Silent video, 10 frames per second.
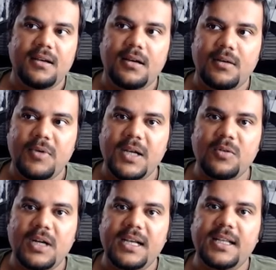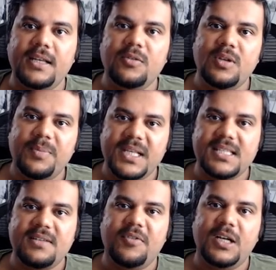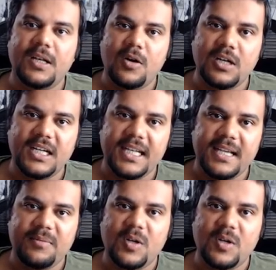want to continue the PhD for a longer time,